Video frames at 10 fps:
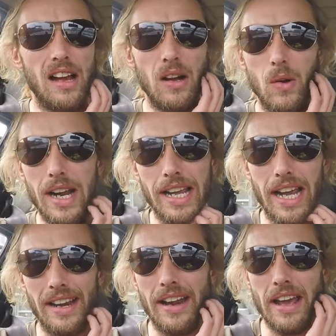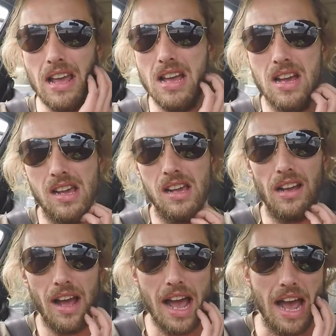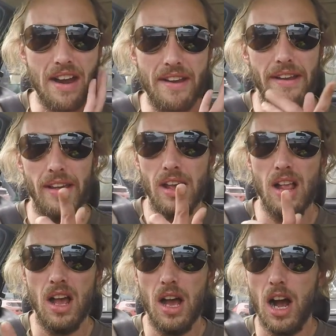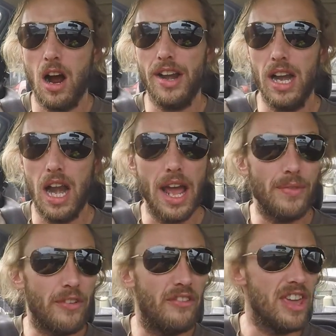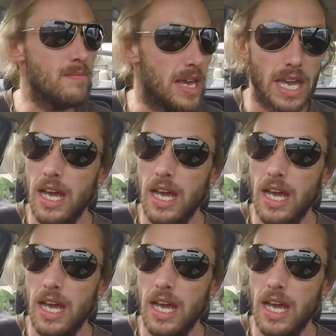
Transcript: we're getting there and I didn't let it defeat me.